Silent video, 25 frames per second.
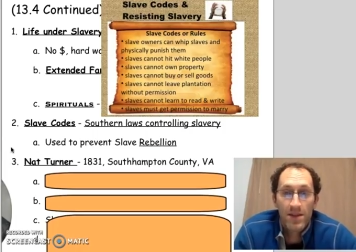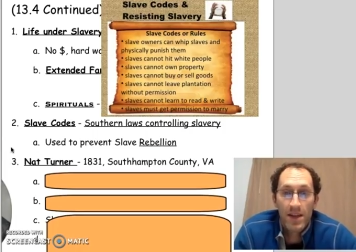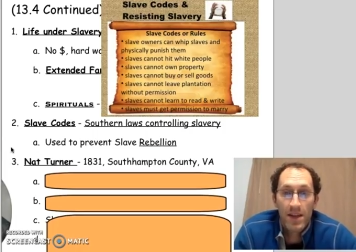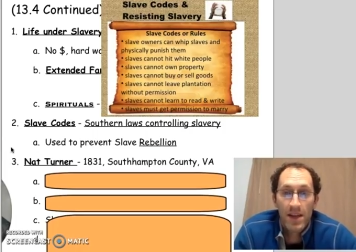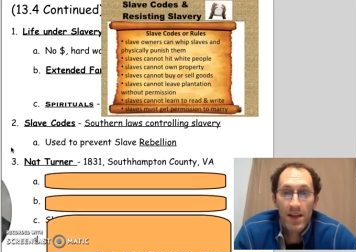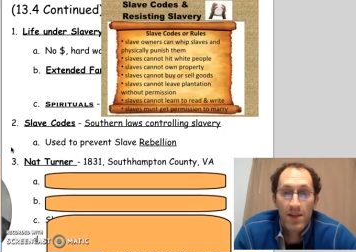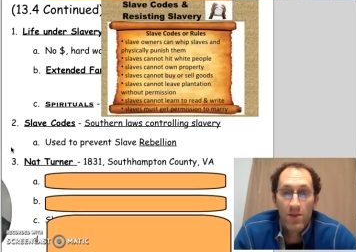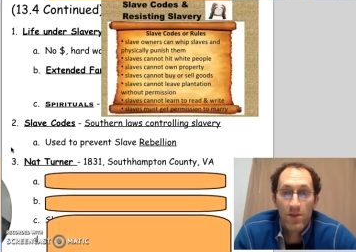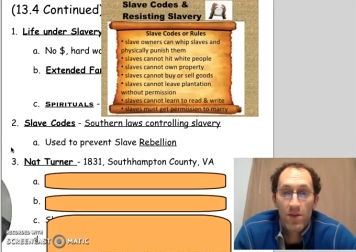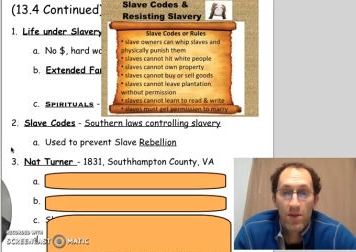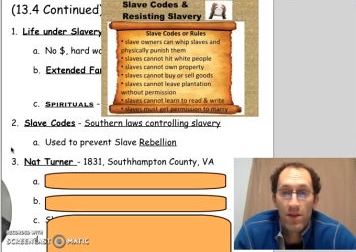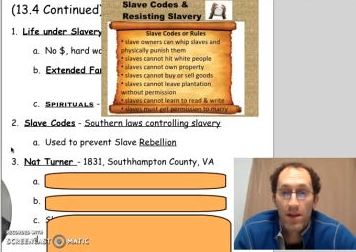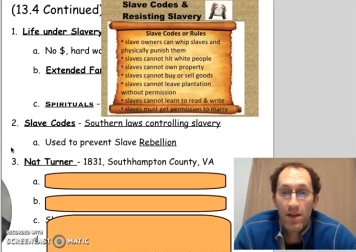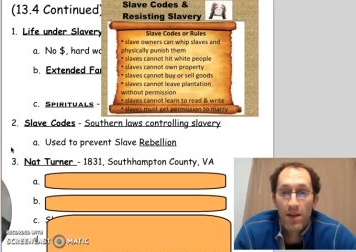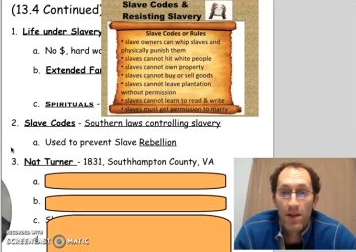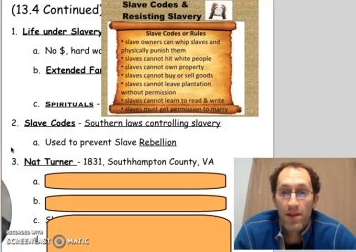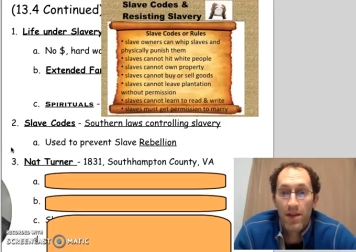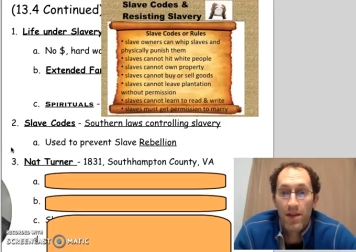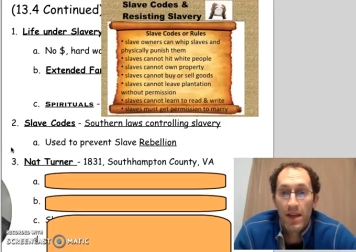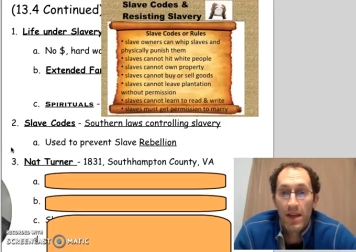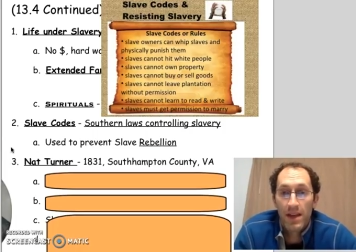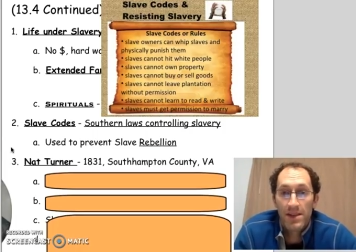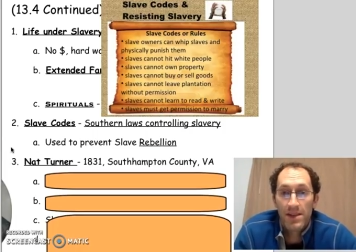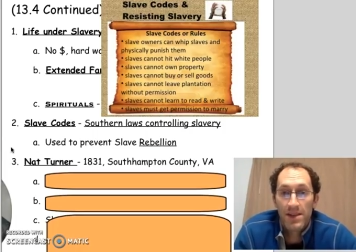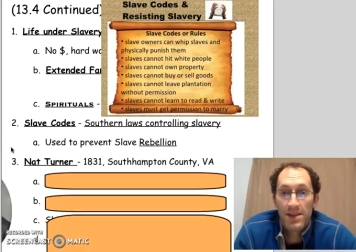And one of the
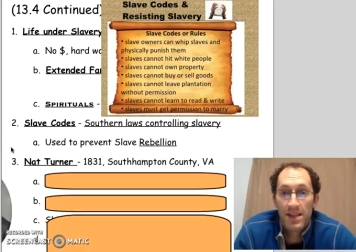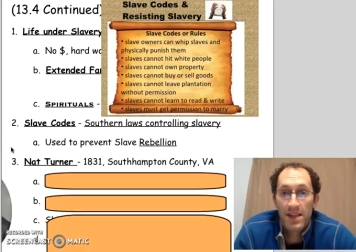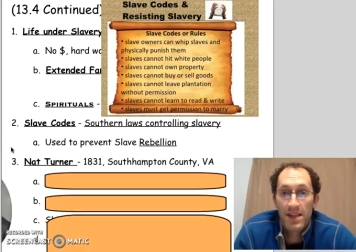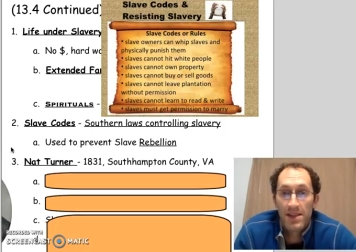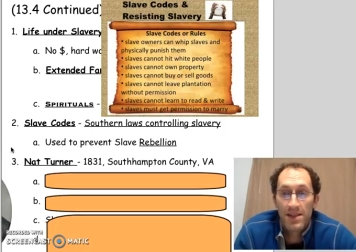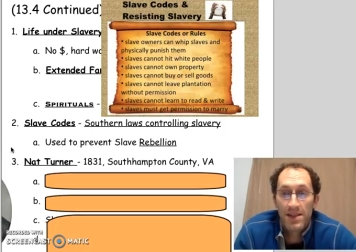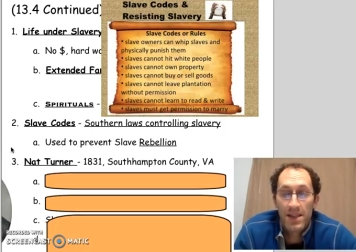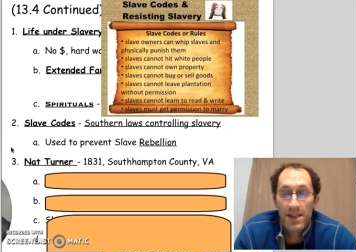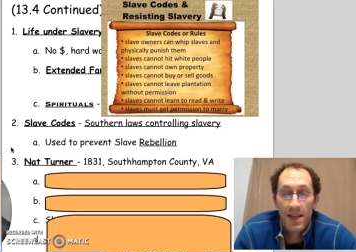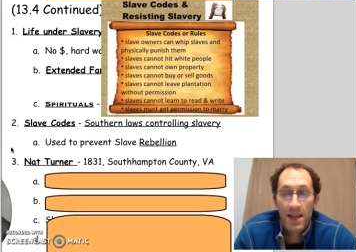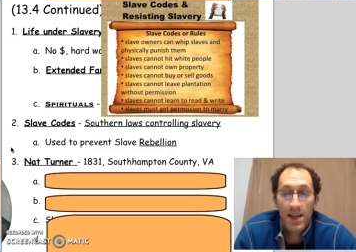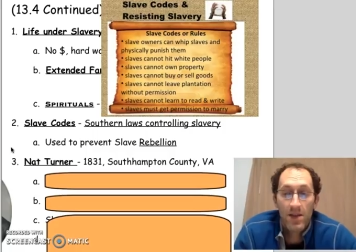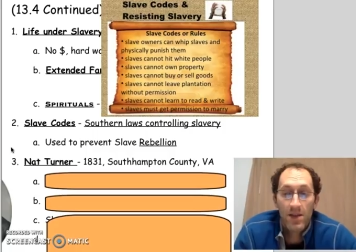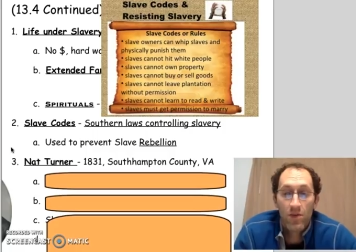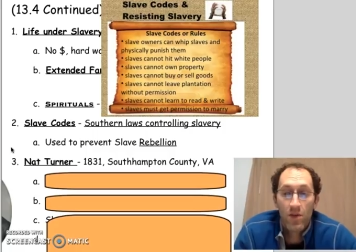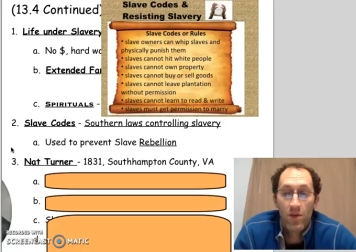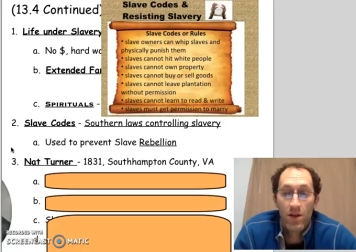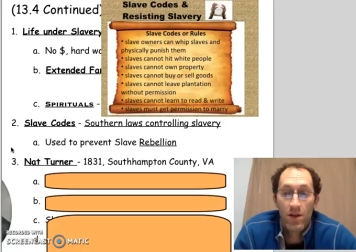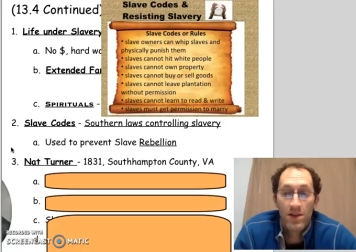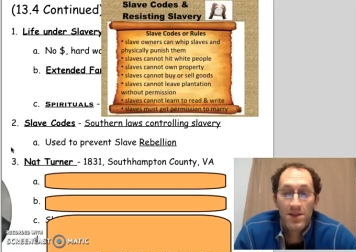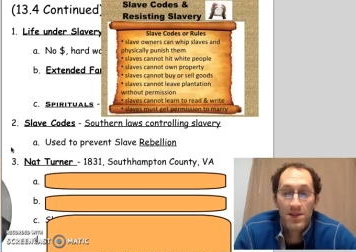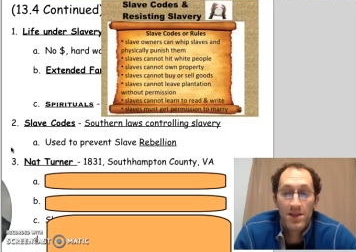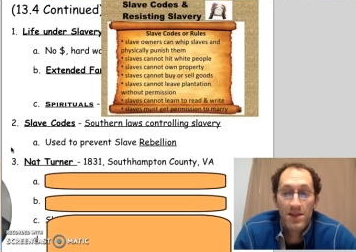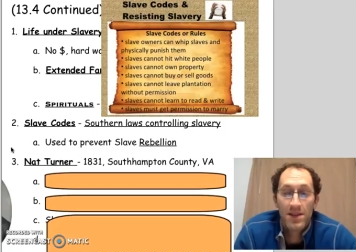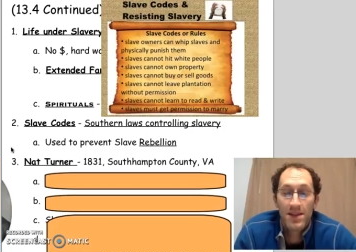things they said
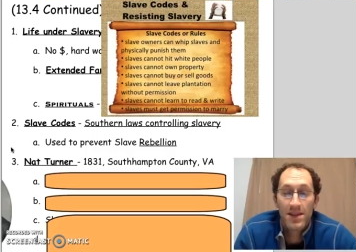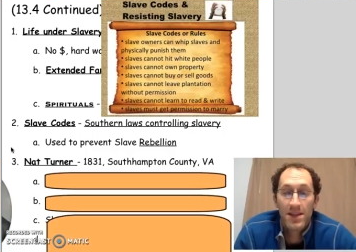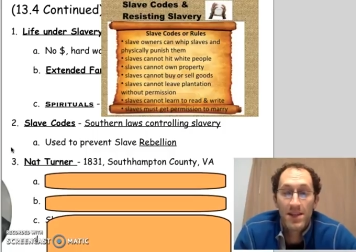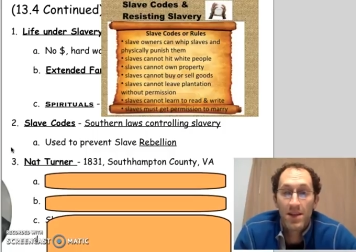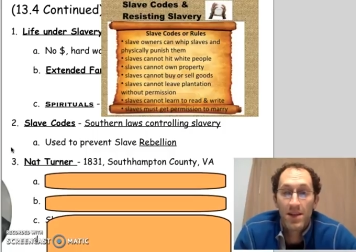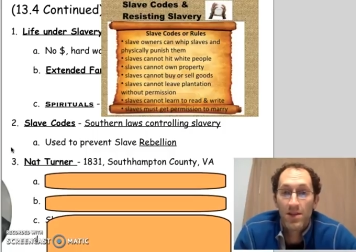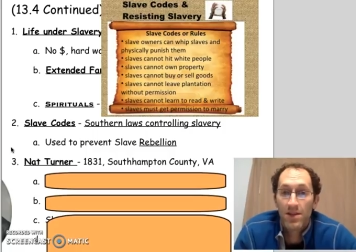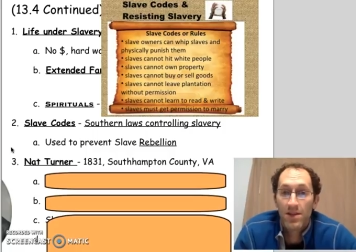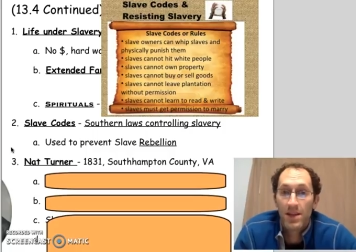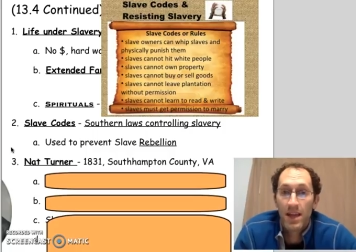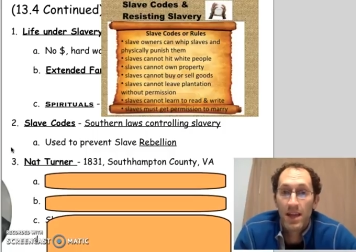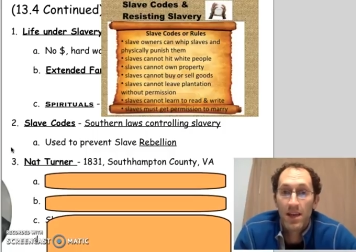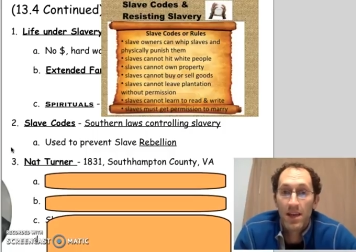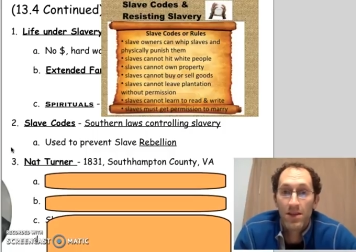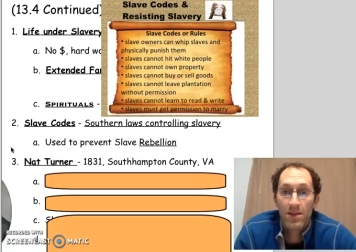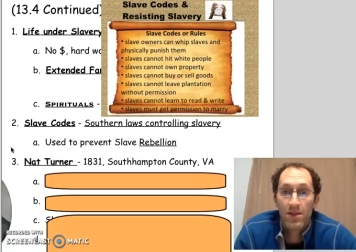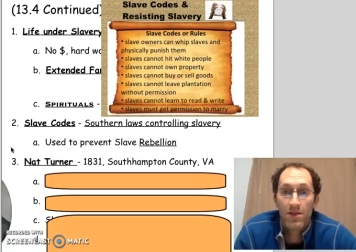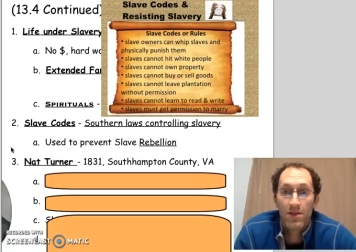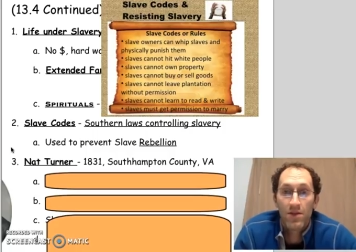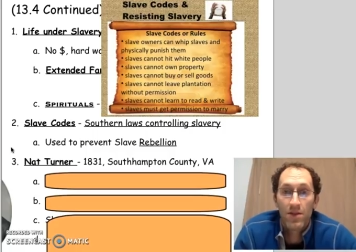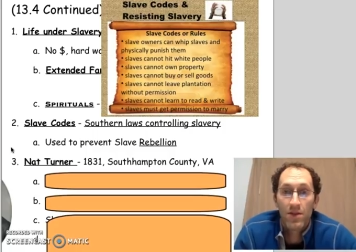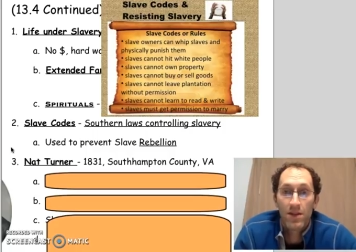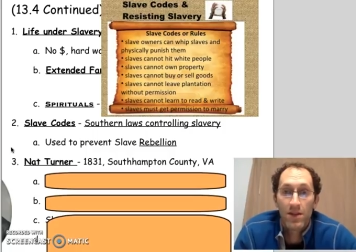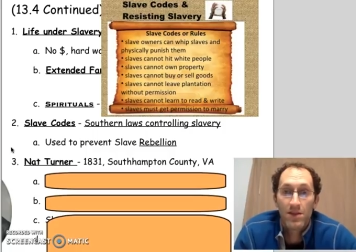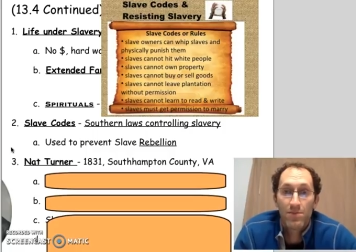was, until death
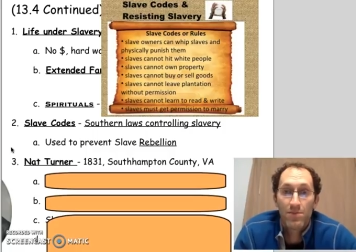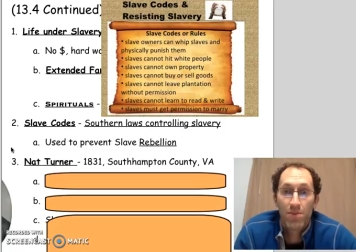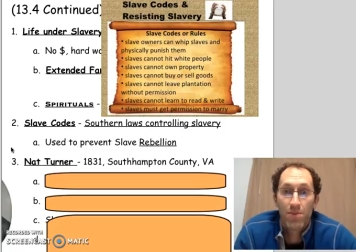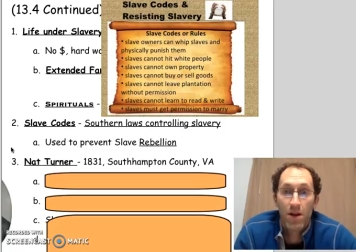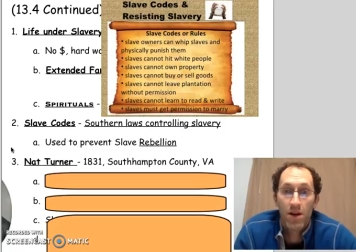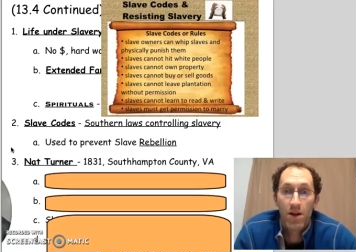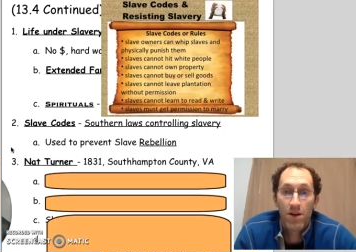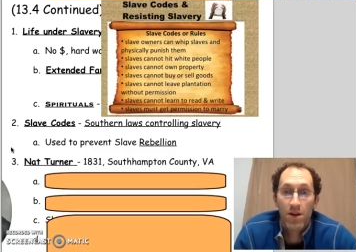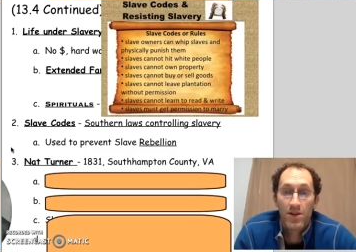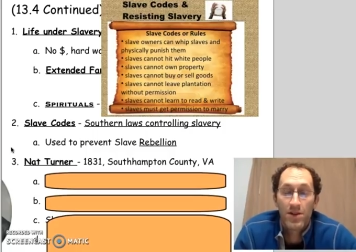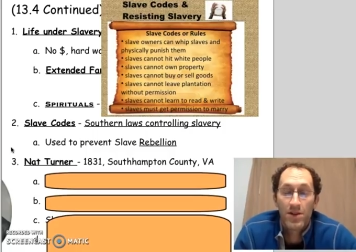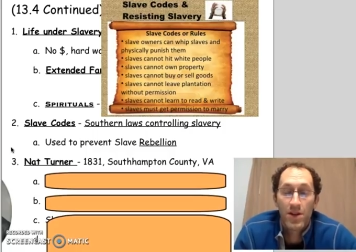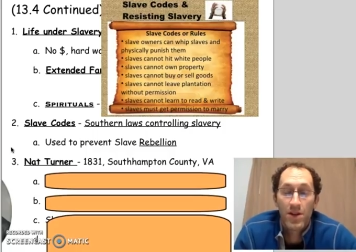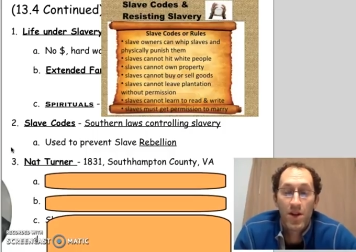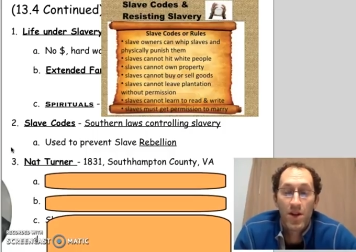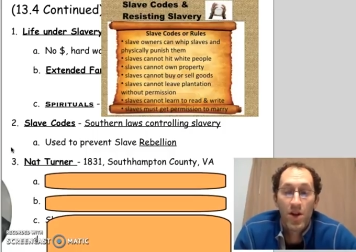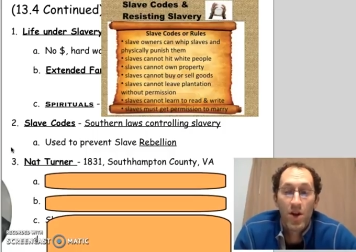do us part